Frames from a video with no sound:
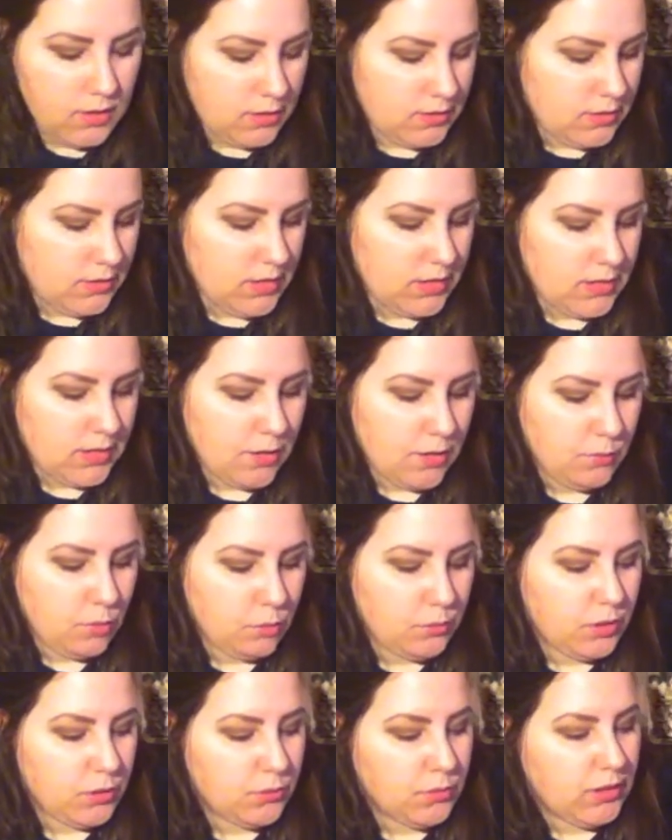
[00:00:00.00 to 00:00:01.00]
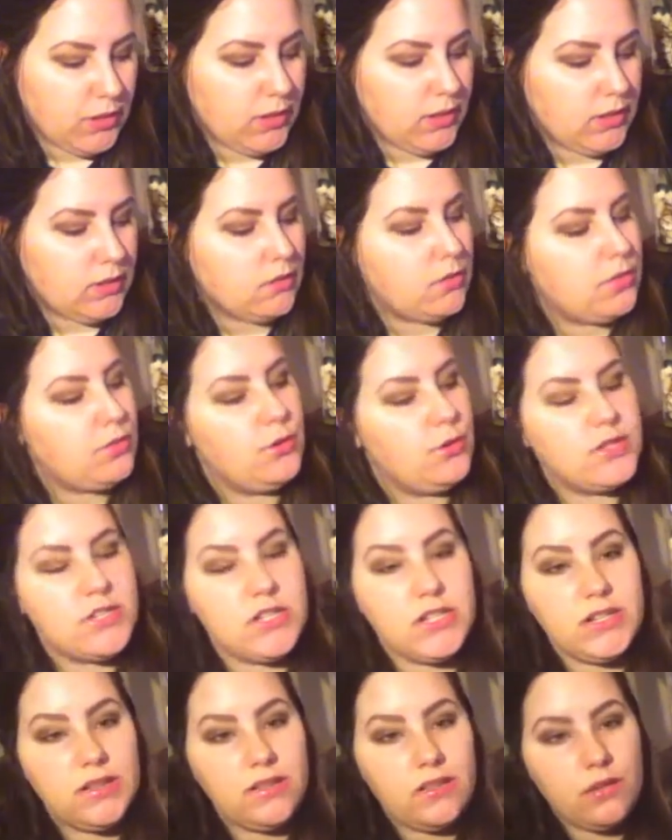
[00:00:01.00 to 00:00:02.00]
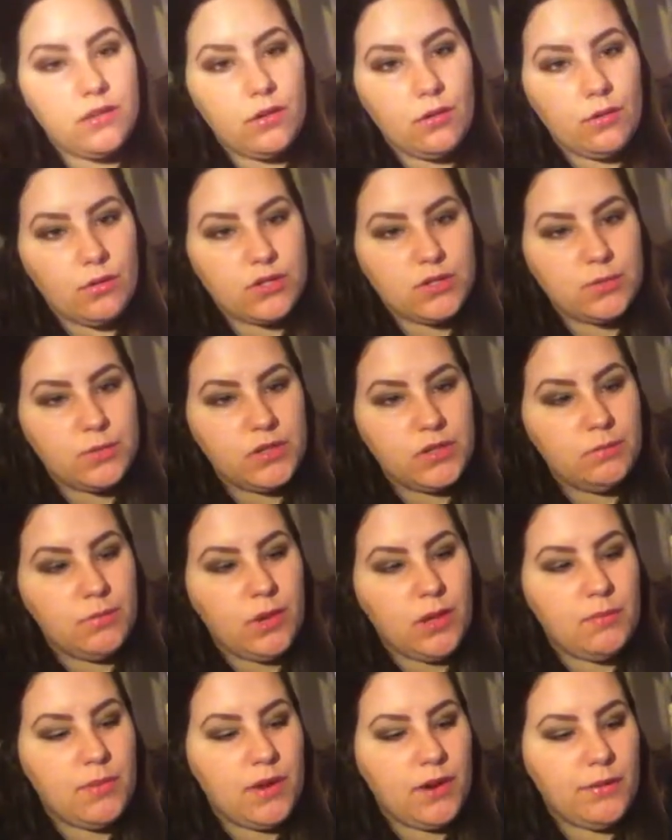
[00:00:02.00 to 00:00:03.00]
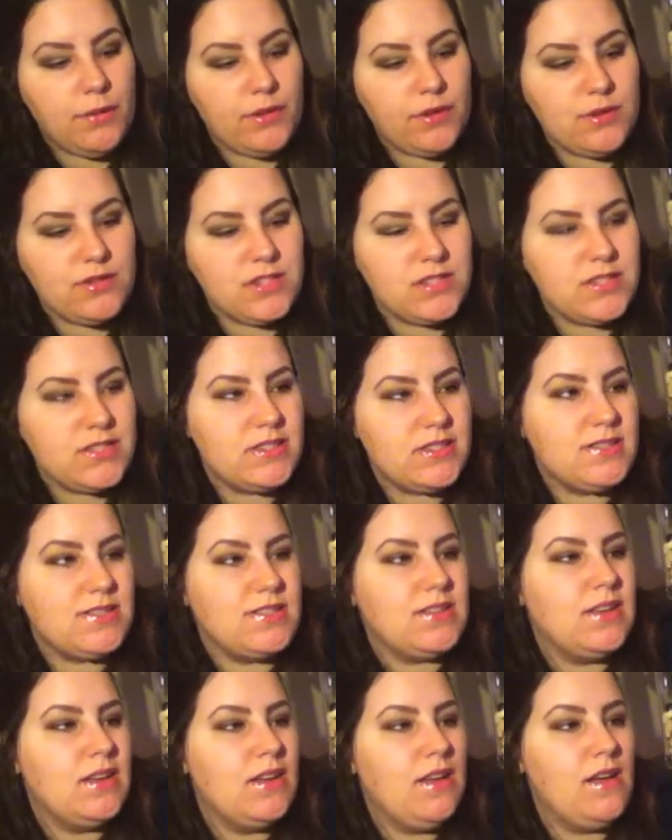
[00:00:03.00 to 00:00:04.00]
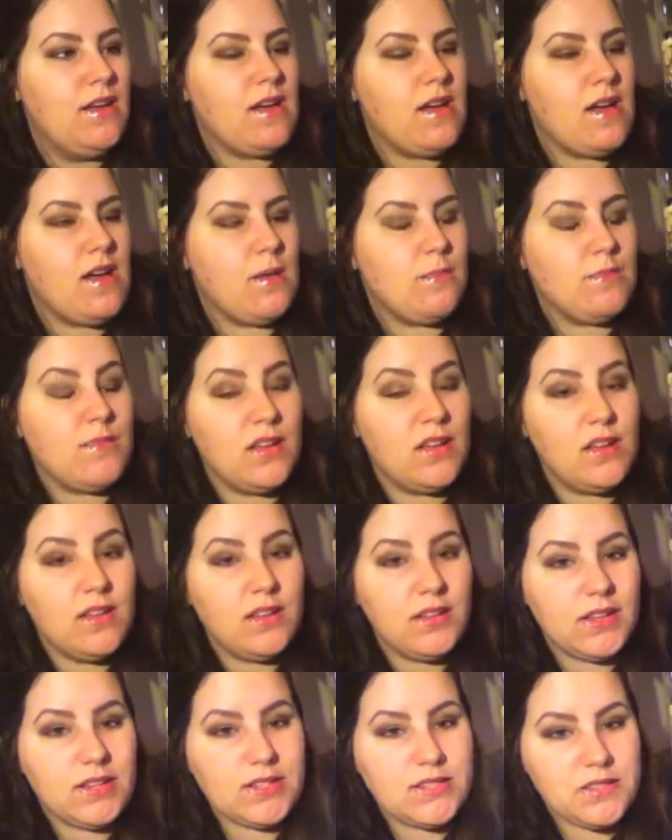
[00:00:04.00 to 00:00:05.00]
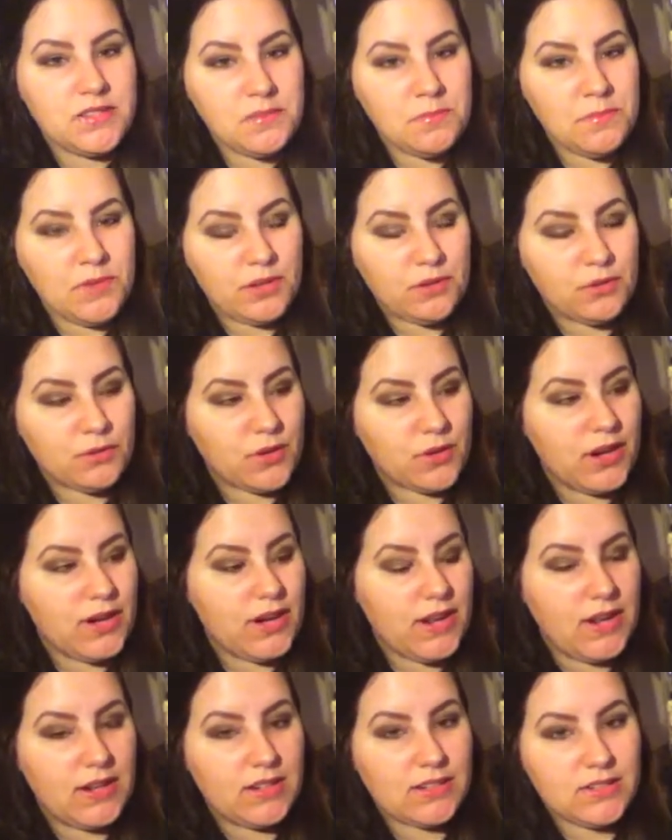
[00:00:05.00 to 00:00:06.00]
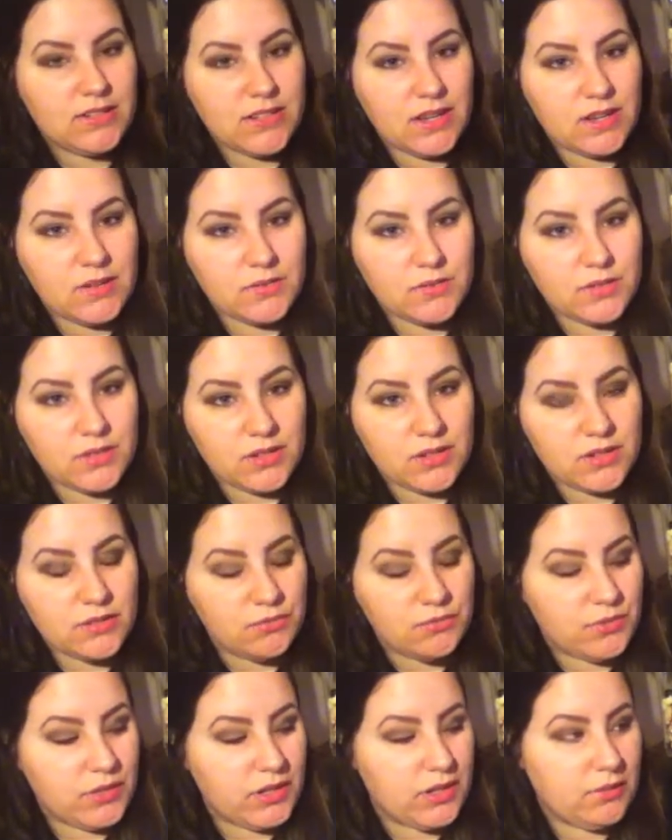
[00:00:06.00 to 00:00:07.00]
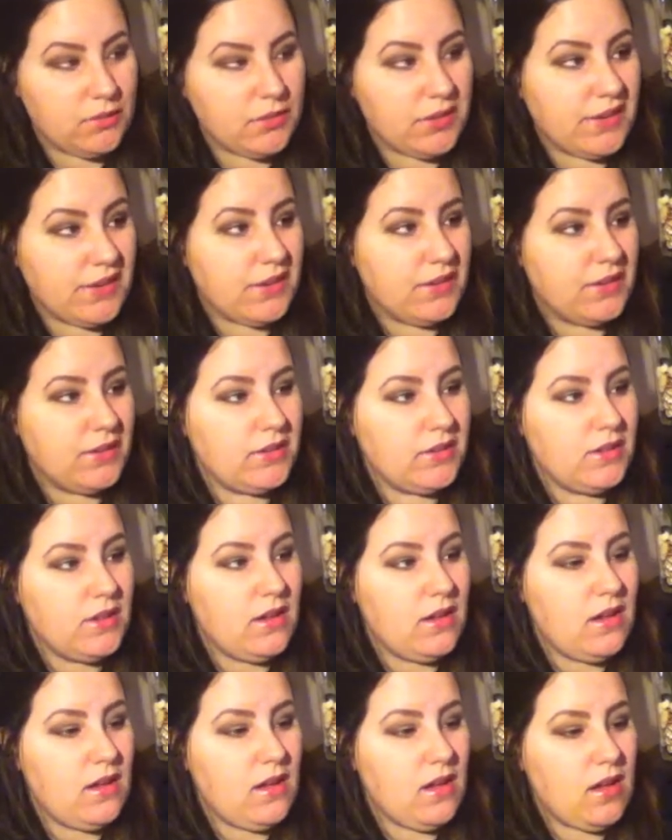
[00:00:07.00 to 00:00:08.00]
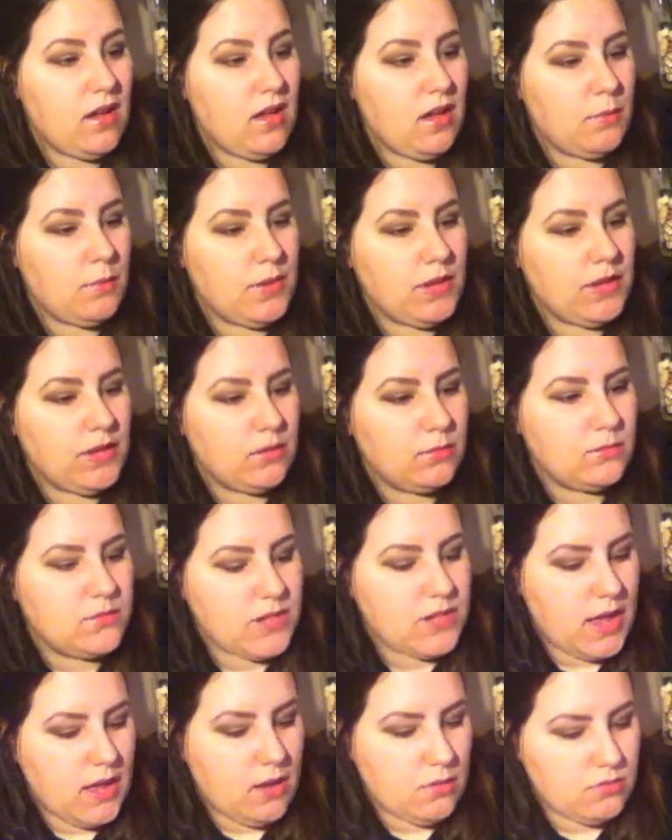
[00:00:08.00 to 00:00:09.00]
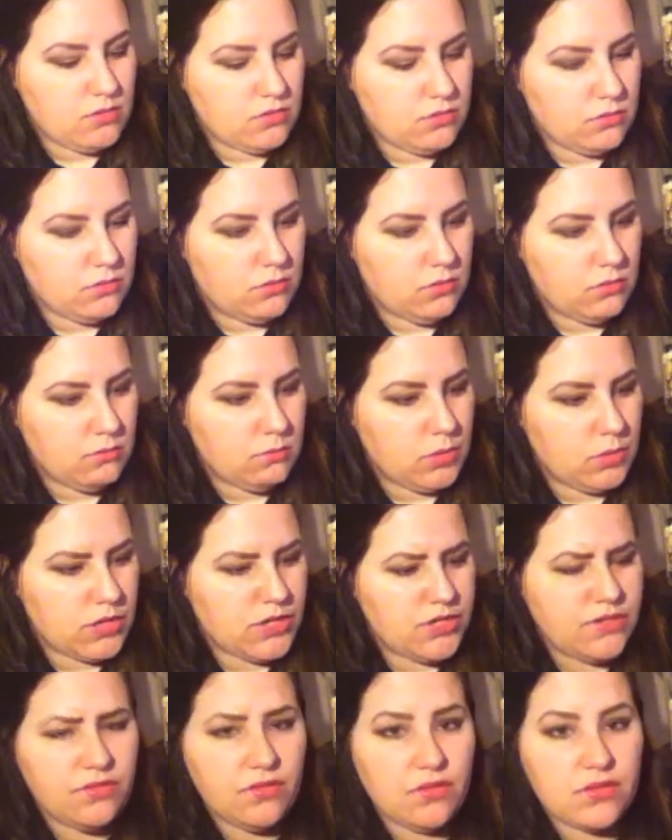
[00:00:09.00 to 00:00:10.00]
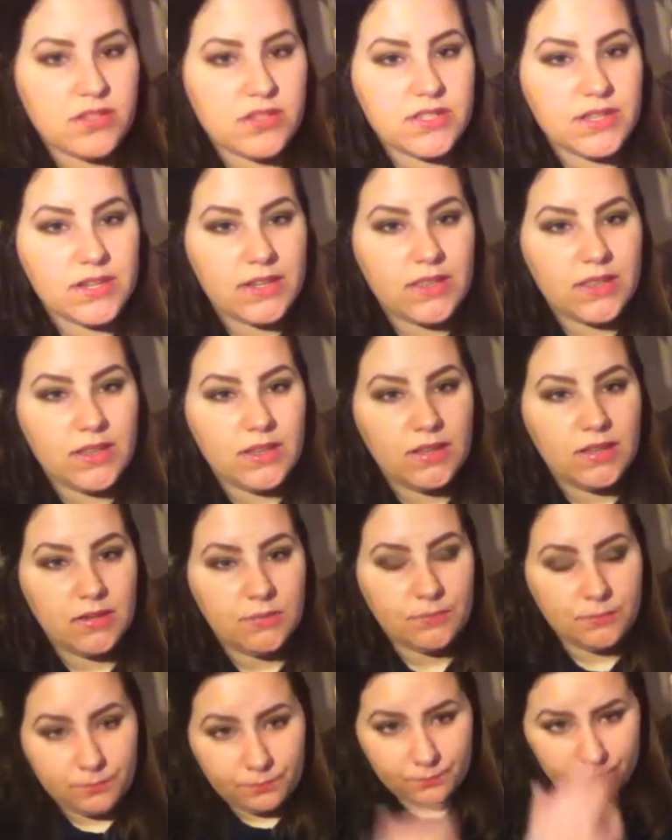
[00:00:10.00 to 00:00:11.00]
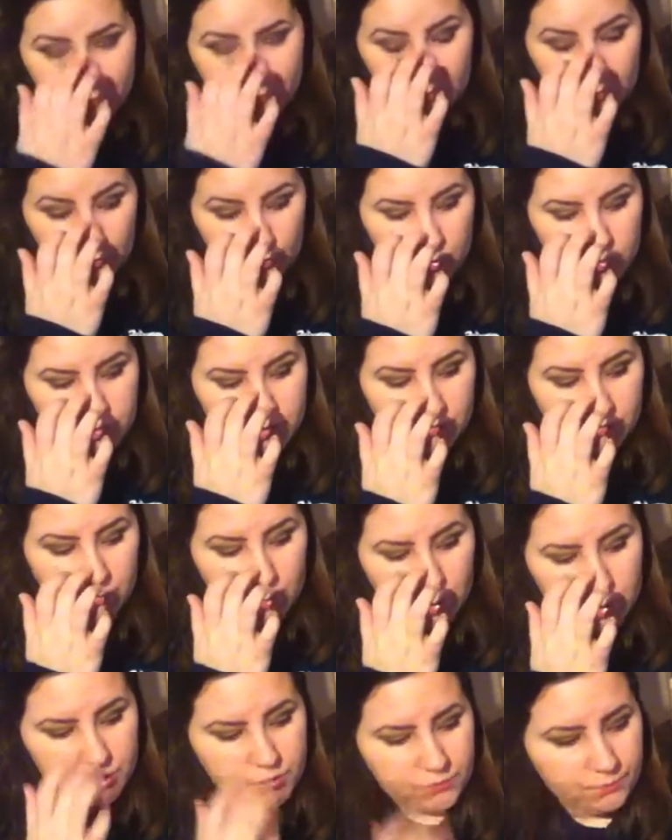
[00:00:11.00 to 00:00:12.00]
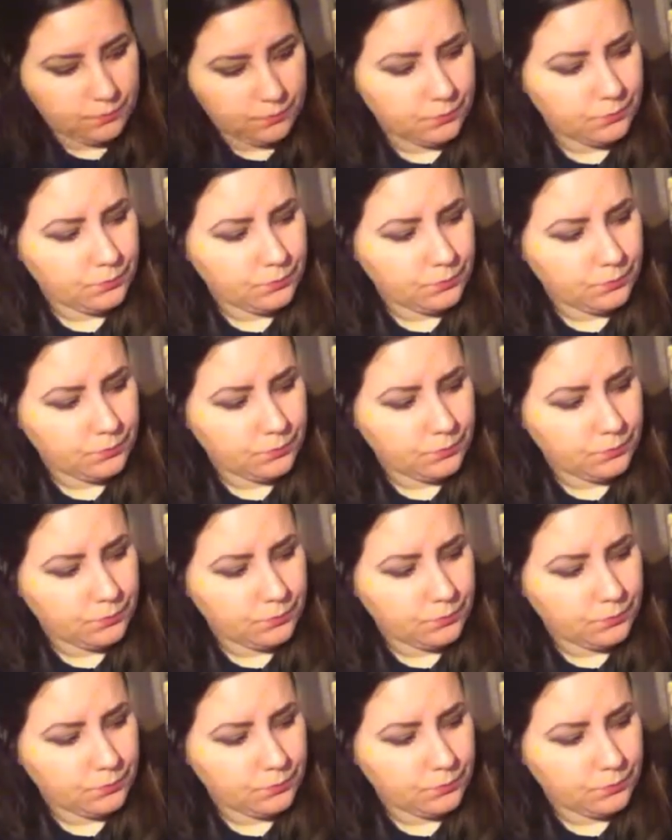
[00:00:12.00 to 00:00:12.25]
Then I will be reading The 13th Horseman by Barry Hutchison. This is a middle grade and it sounds really, really good. It comes out on March 1st, I think. The 1st of March.